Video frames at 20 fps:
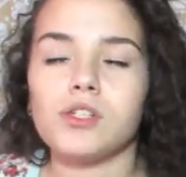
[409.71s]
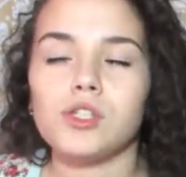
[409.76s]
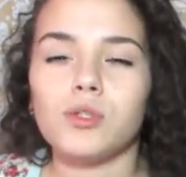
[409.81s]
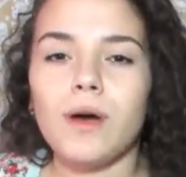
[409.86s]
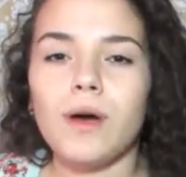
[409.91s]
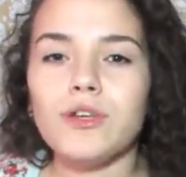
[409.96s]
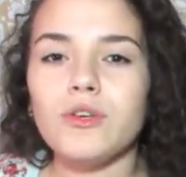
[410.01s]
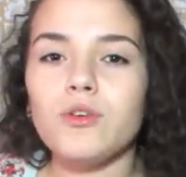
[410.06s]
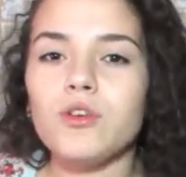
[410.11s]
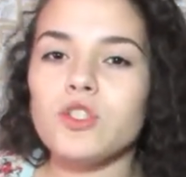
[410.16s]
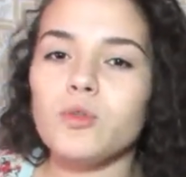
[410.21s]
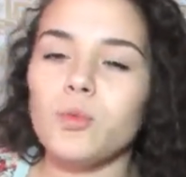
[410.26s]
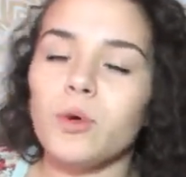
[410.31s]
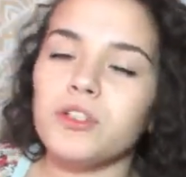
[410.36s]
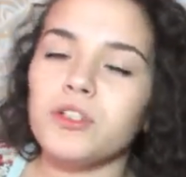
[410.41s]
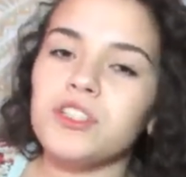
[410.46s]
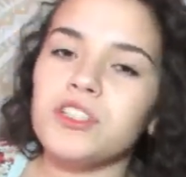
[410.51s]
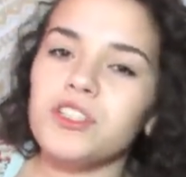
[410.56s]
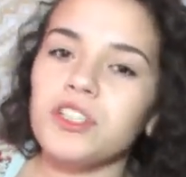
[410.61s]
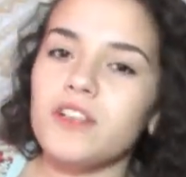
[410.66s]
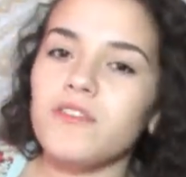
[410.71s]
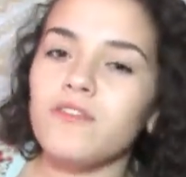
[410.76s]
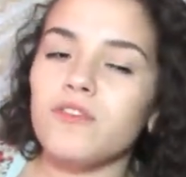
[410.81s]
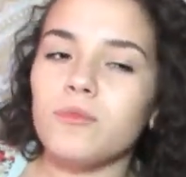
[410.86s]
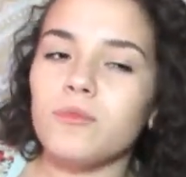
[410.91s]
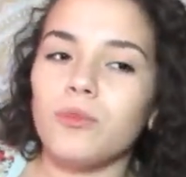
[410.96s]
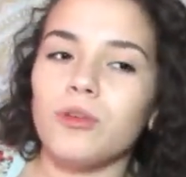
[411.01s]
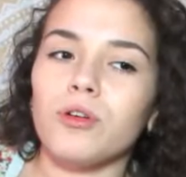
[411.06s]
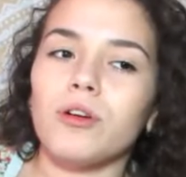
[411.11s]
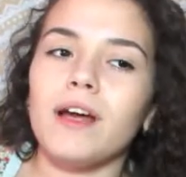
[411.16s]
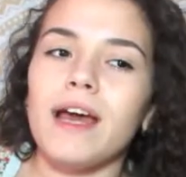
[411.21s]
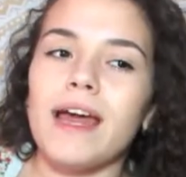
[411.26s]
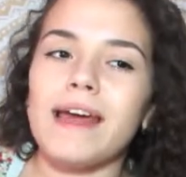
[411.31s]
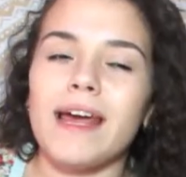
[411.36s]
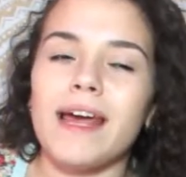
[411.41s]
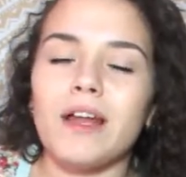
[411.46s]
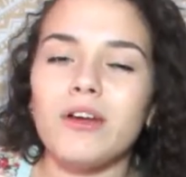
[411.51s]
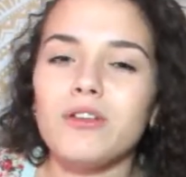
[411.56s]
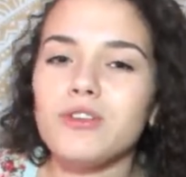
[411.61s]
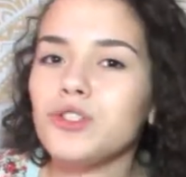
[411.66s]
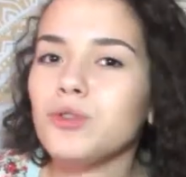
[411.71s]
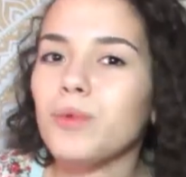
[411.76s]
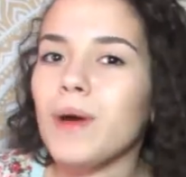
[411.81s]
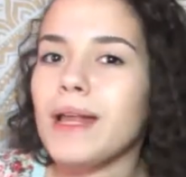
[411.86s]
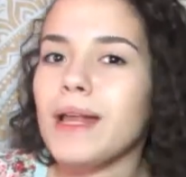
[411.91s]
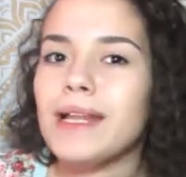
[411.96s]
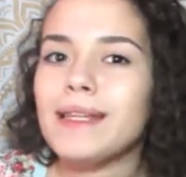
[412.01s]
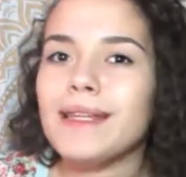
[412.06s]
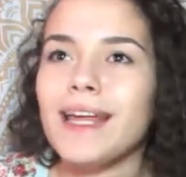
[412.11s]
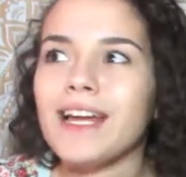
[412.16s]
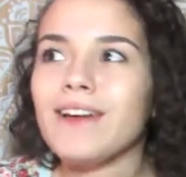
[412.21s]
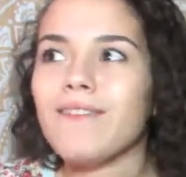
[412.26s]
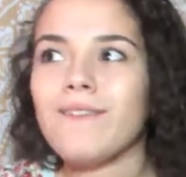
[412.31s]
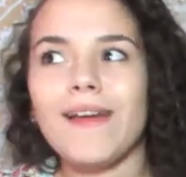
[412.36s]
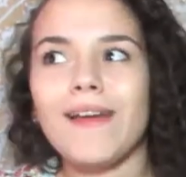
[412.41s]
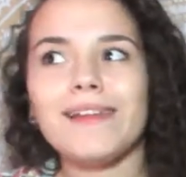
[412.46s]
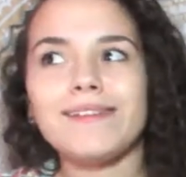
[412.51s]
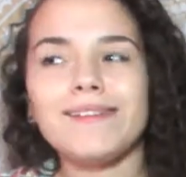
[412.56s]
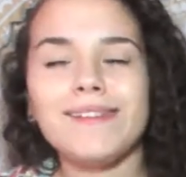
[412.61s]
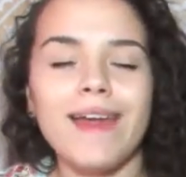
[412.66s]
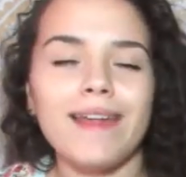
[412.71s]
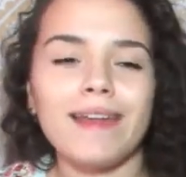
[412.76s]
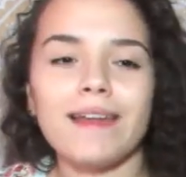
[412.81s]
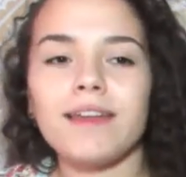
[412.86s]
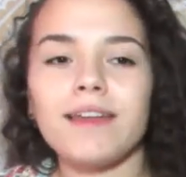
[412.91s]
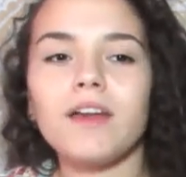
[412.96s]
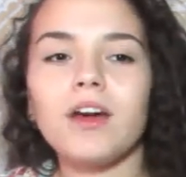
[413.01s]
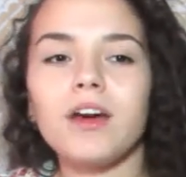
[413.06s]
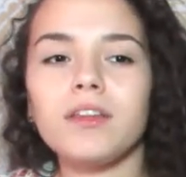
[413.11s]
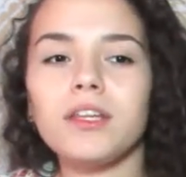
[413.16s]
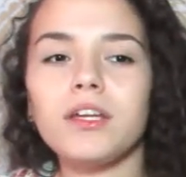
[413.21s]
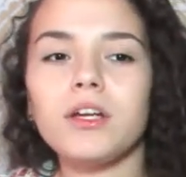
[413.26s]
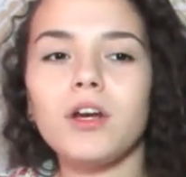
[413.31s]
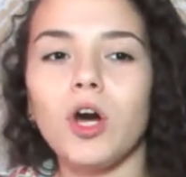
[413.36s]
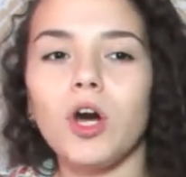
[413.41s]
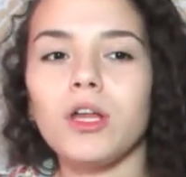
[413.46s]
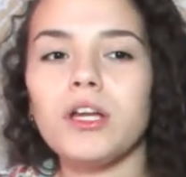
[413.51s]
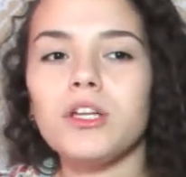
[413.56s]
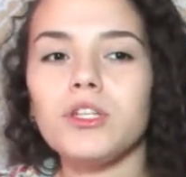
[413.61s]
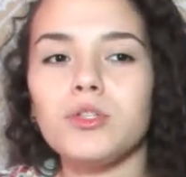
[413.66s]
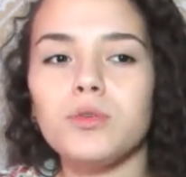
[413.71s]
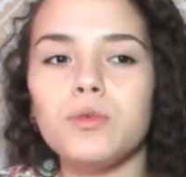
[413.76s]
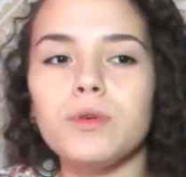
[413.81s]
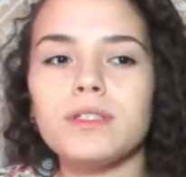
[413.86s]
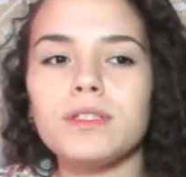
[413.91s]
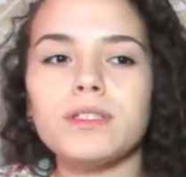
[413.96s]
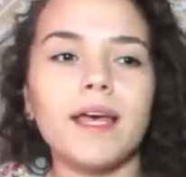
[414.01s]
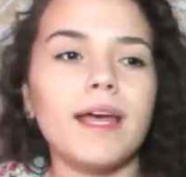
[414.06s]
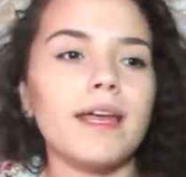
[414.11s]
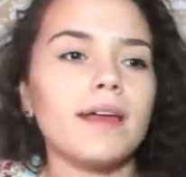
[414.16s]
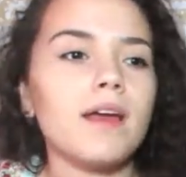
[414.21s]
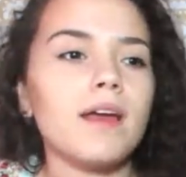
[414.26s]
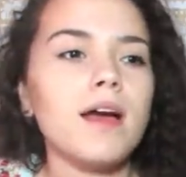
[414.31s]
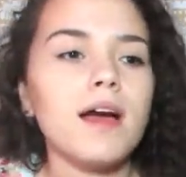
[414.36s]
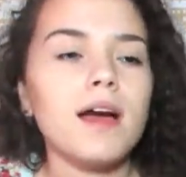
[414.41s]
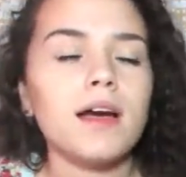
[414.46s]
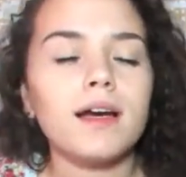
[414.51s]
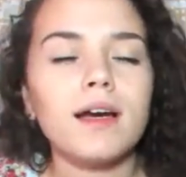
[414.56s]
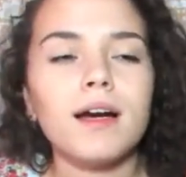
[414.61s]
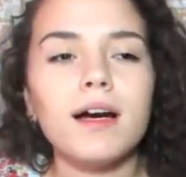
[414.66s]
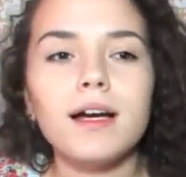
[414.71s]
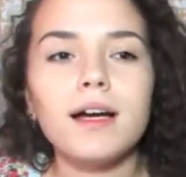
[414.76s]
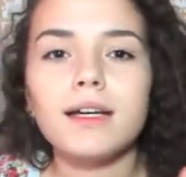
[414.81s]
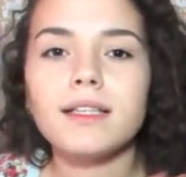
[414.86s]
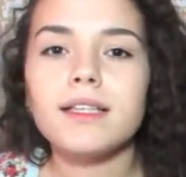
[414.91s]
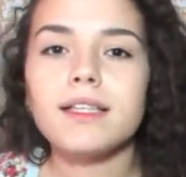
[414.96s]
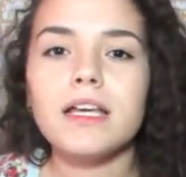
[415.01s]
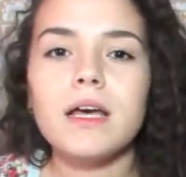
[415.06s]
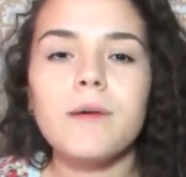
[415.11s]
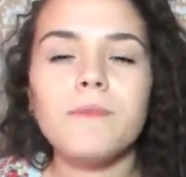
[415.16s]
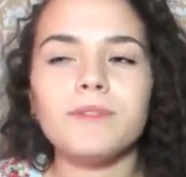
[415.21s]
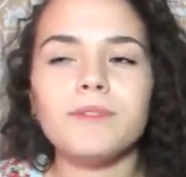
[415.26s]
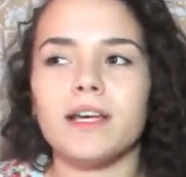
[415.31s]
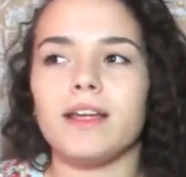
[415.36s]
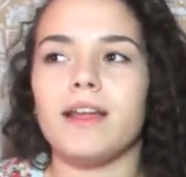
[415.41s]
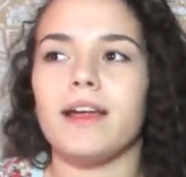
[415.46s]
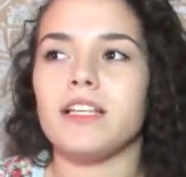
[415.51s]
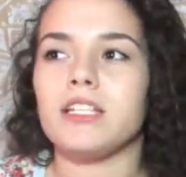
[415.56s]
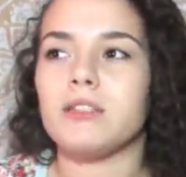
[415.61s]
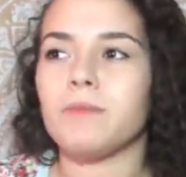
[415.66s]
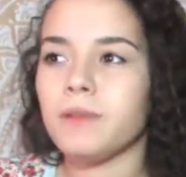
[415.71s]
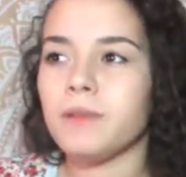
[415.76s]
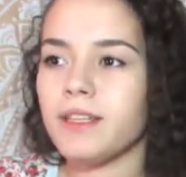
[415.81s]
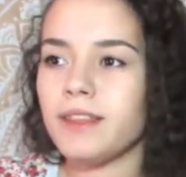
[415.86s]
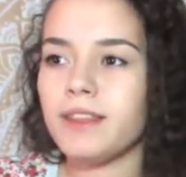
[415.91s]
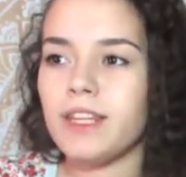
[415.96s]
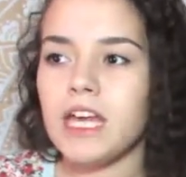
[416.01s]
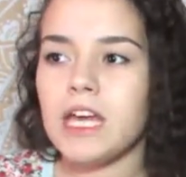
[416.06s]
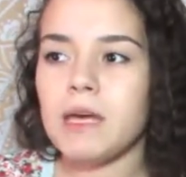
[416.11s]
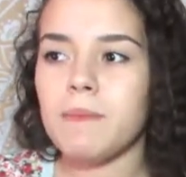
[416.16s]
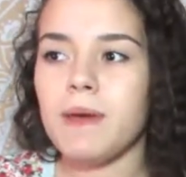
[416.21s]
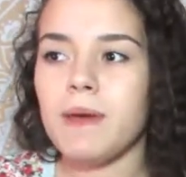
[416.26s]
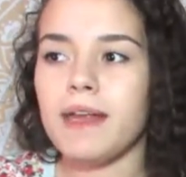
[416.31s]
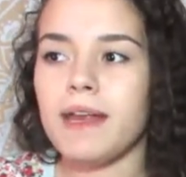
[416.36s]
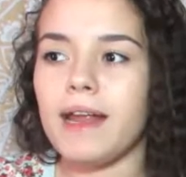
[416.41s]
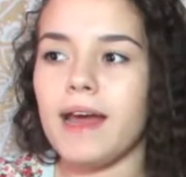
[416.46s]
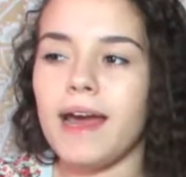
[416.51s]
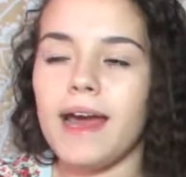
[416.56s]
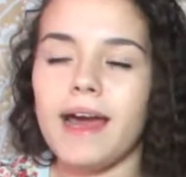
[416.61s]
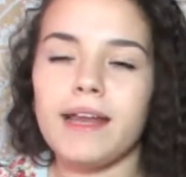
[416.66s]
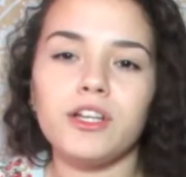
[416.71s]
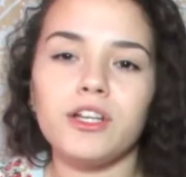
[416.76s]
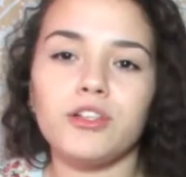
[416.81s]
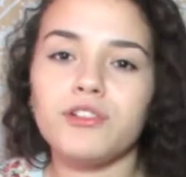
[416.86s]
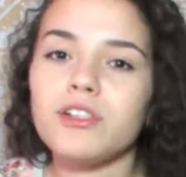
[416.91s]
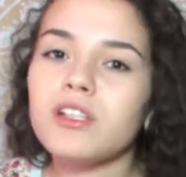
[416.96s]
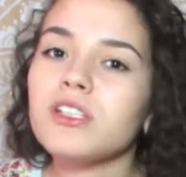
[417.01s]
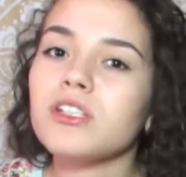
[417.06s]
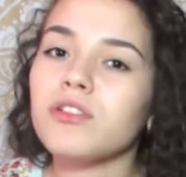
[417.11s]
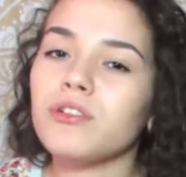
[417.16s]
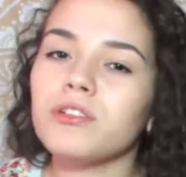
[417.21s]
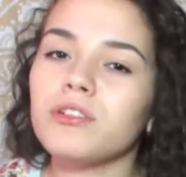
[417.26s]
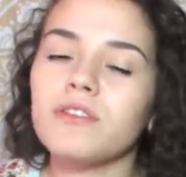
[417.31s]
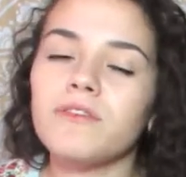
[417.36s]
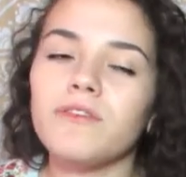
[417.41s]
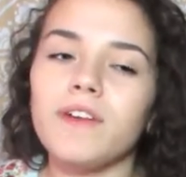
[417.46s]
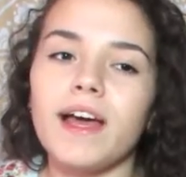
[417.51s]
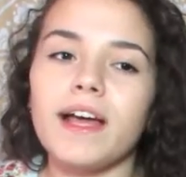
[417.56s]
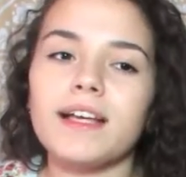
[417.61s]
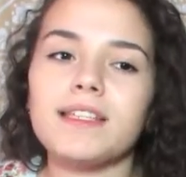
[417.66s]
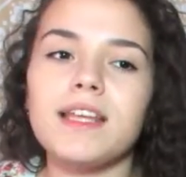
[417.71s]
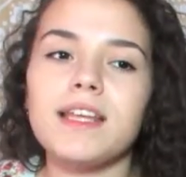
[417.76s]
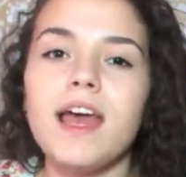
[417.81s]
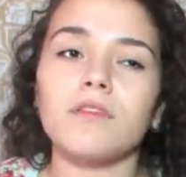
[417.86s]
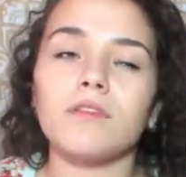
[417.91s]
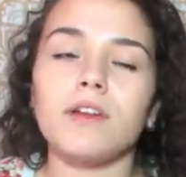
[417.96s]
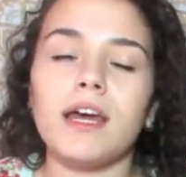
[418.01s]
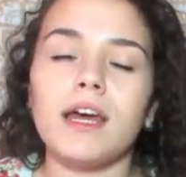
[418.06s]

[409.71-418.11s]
so I use Wondershare Filmora, and I don't do any like fancy editing on there. All I do is like cut clips and I split them and I add green screen effects.